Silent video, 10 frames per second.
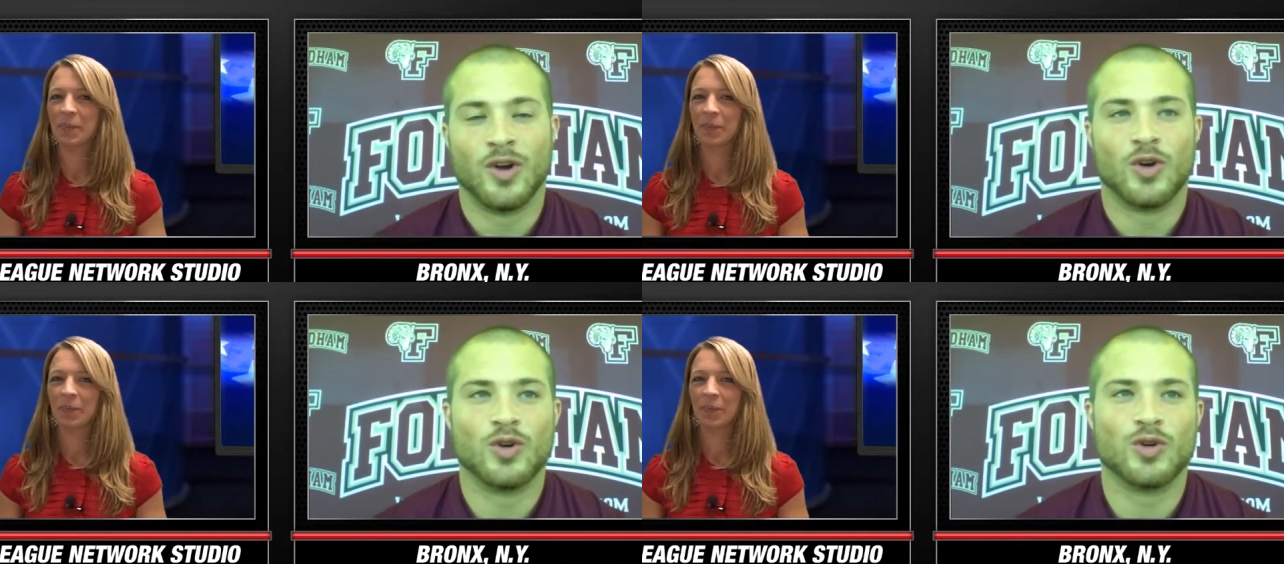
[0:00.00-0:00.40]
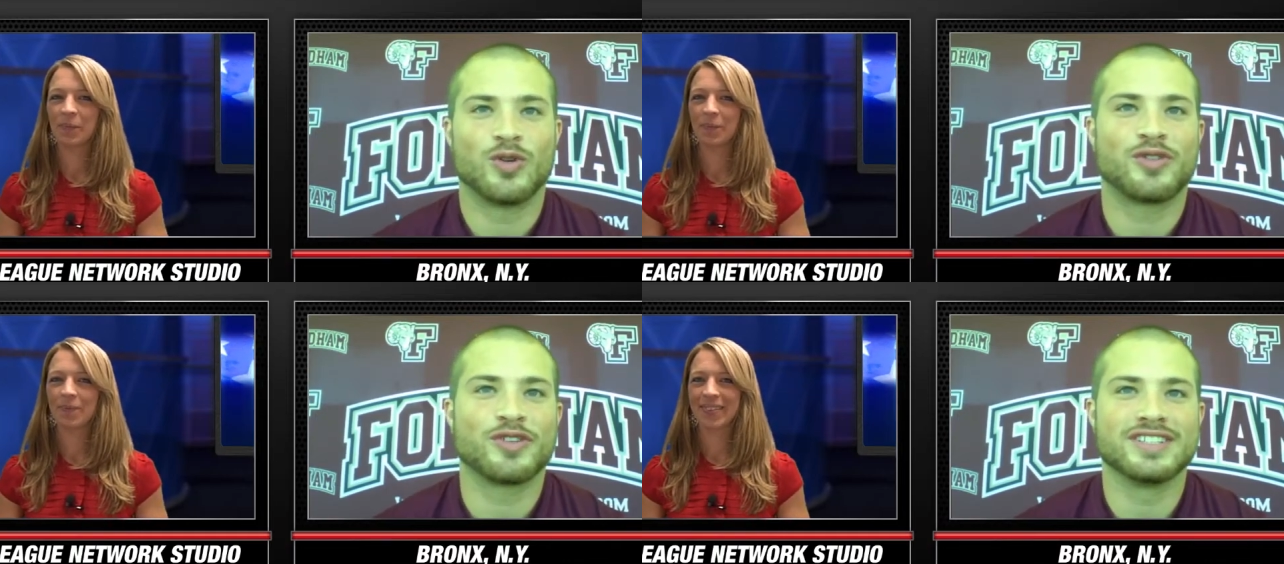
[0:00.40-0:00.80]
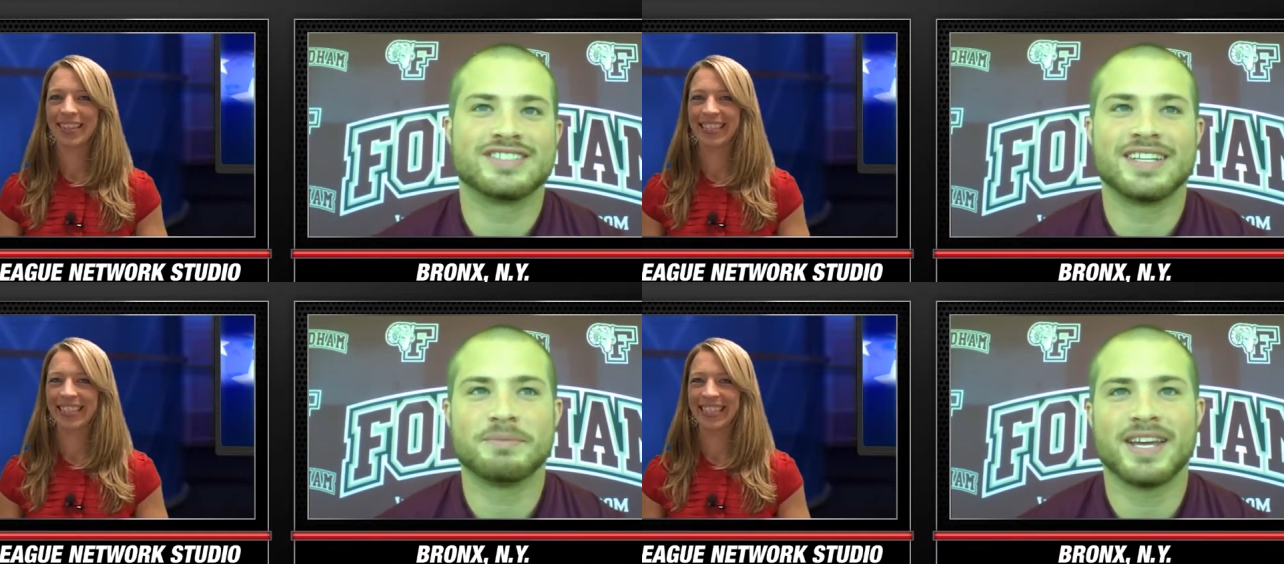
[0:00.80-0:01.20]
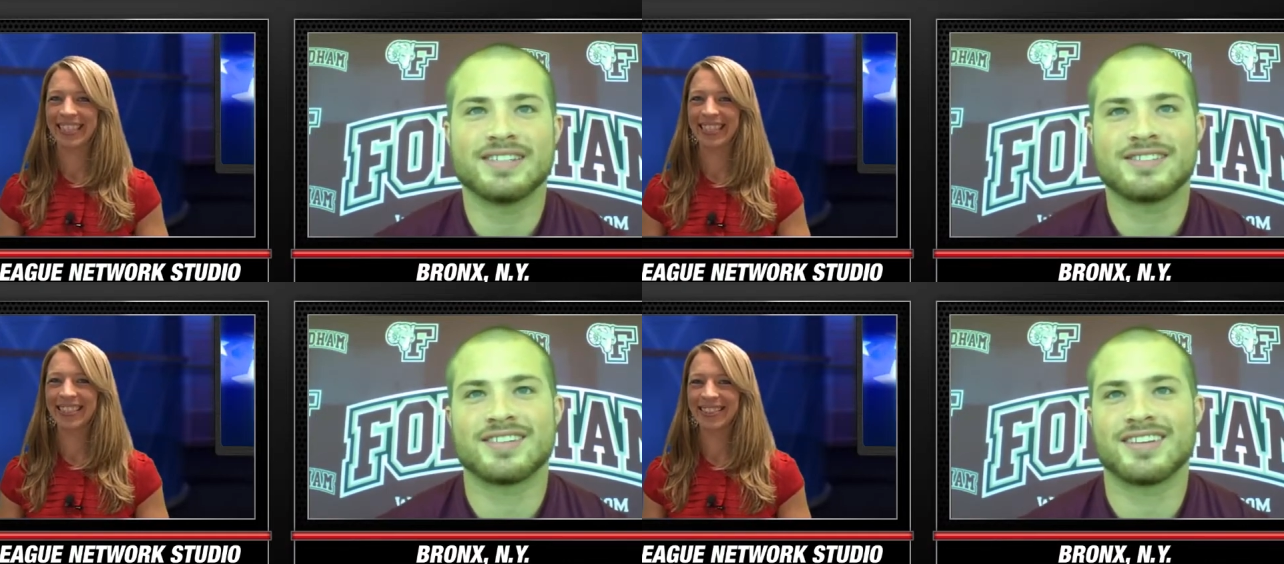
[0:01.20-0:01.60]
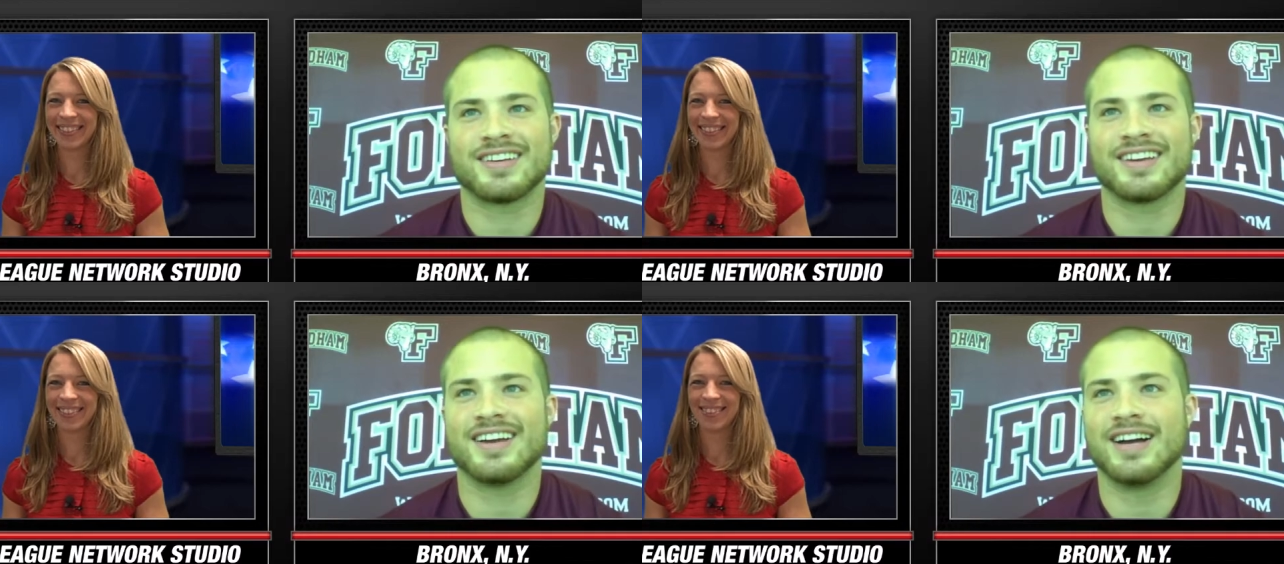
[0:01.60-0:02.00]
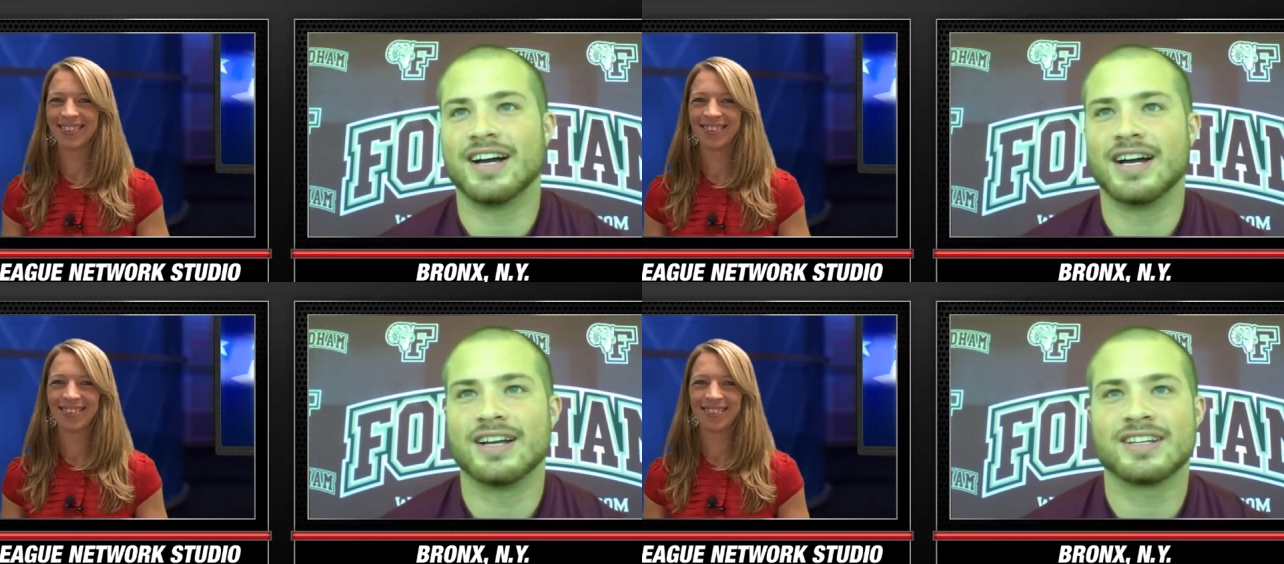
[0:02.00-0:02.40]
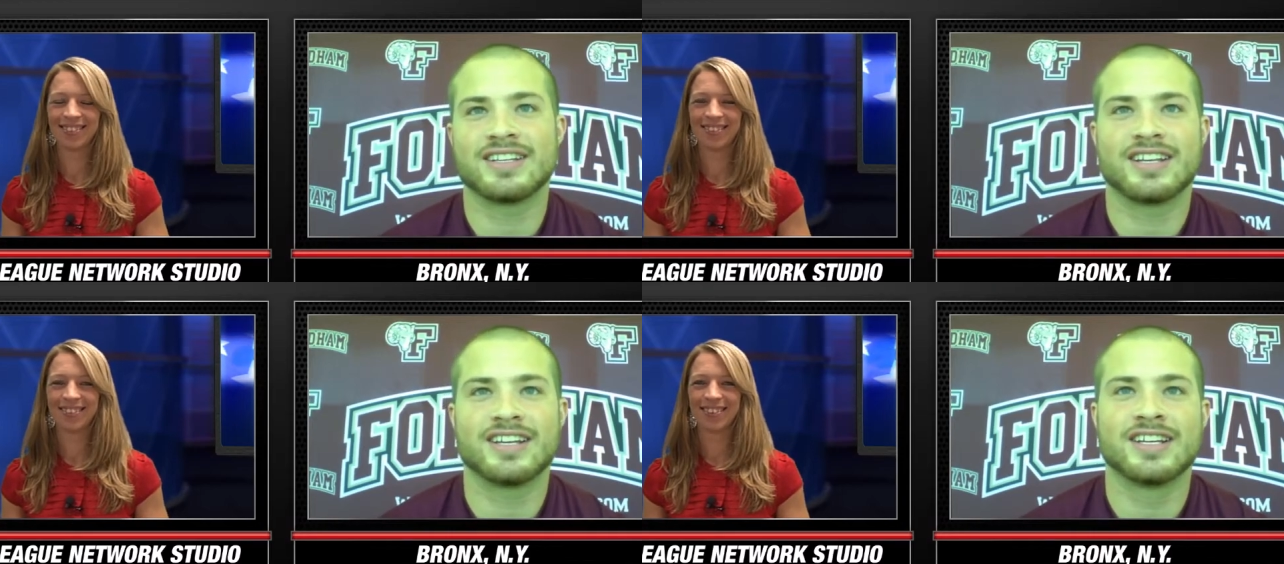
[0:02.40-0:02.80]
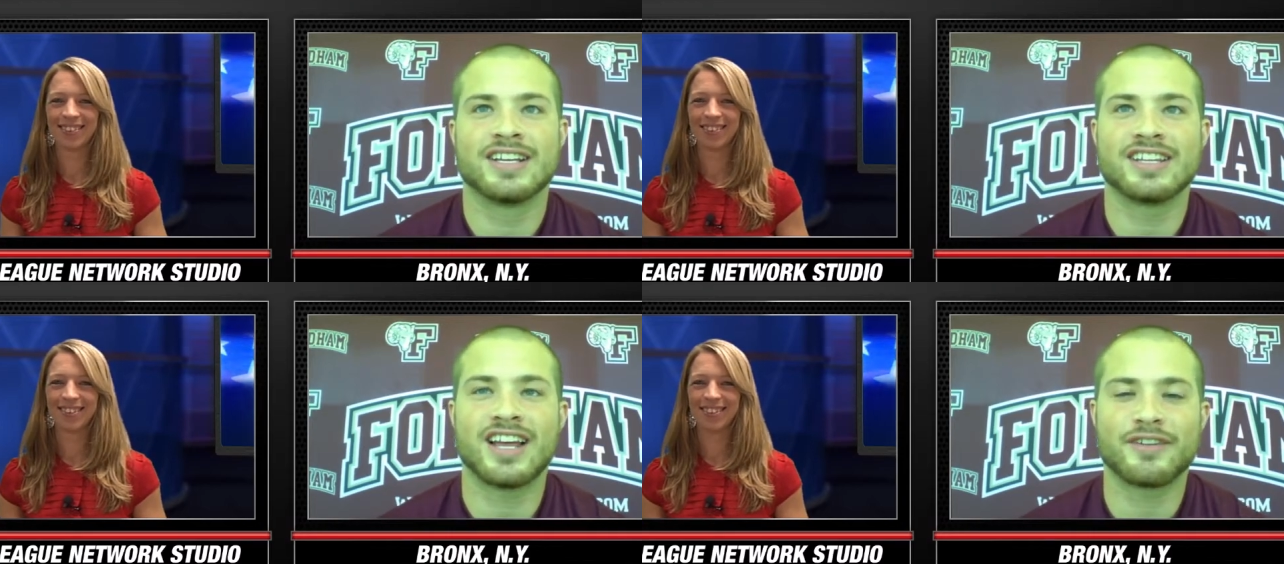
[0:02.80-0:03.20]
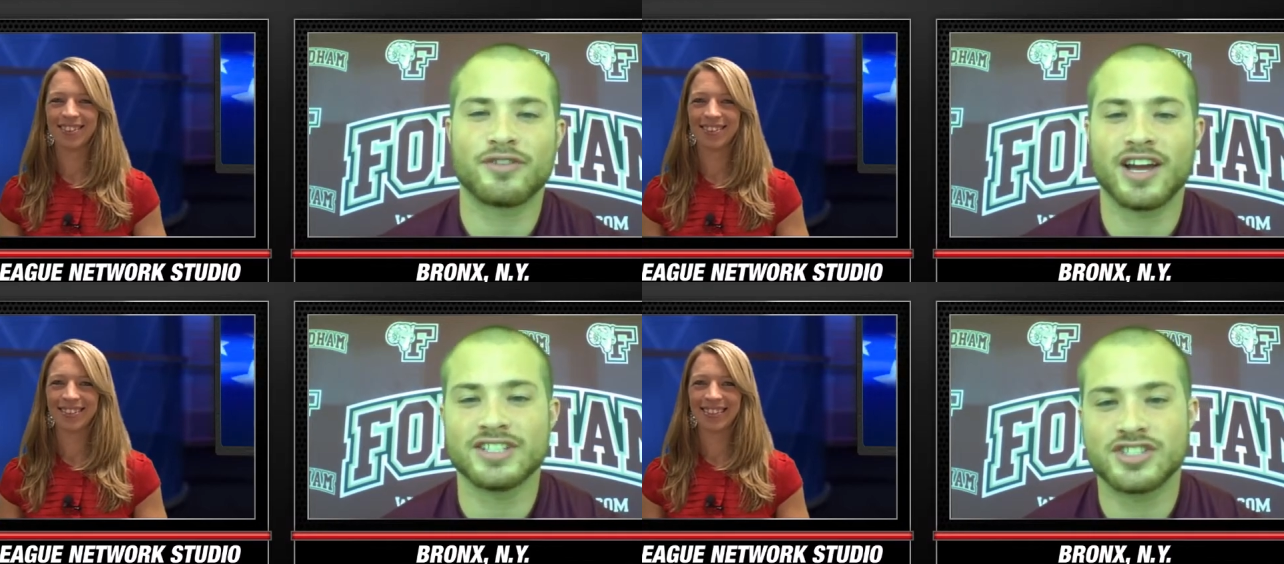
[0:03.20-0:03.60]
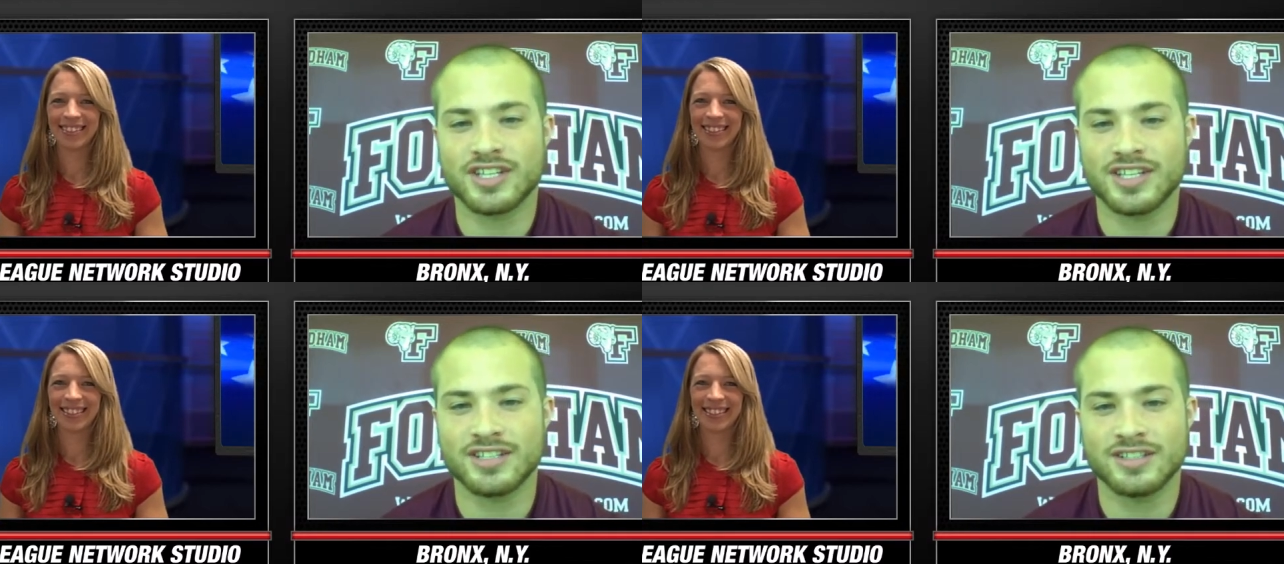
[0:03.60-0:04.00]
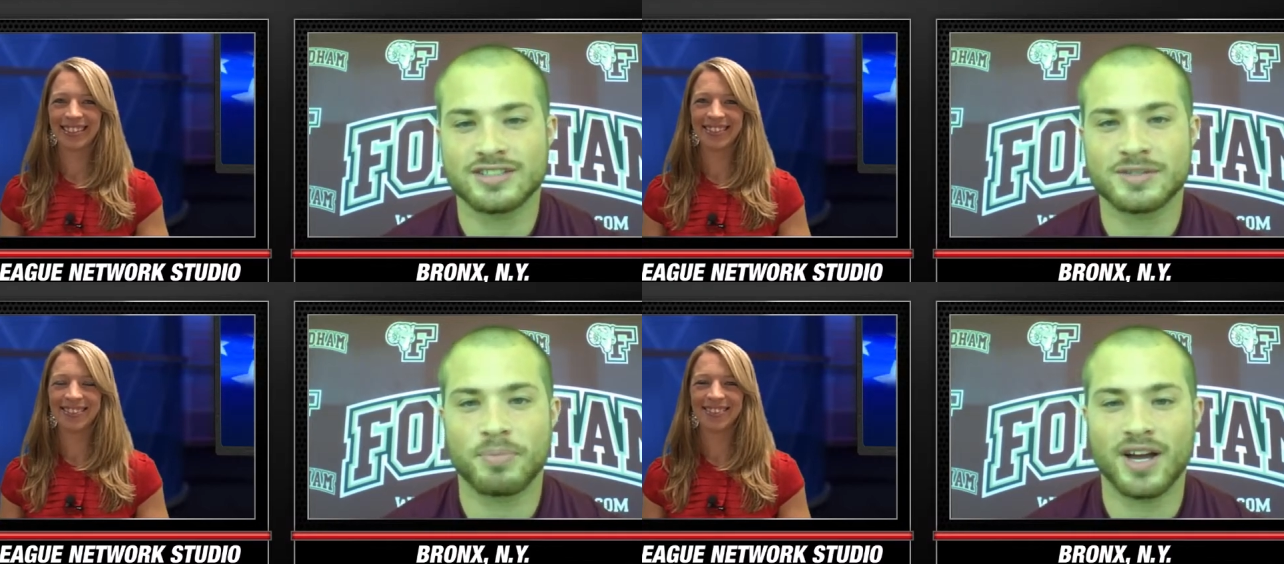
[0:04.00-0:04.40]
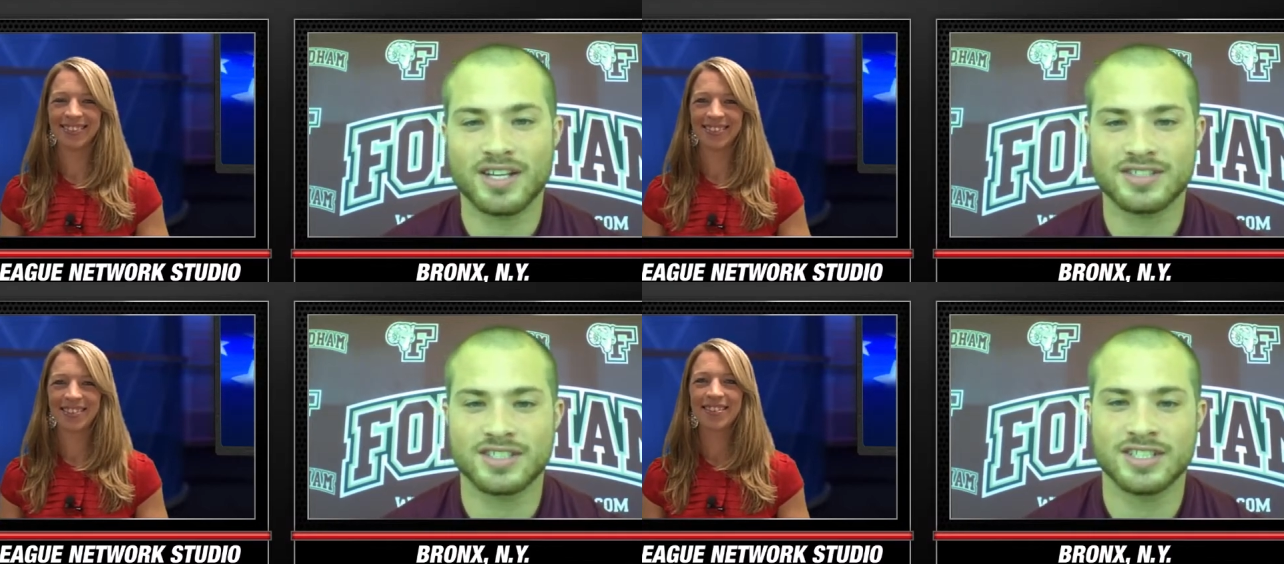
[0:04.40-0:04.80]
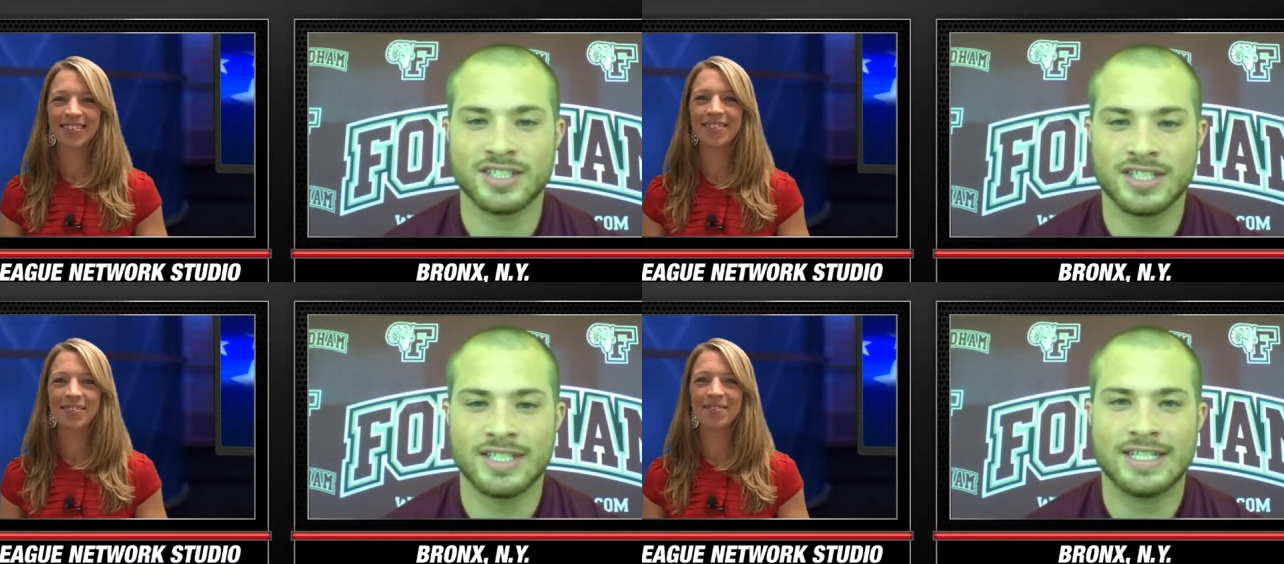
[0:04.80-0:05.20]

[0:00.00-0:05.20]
Speaker 1: Oh, for the teammates, uh, a lot of fried chicken, some pasta.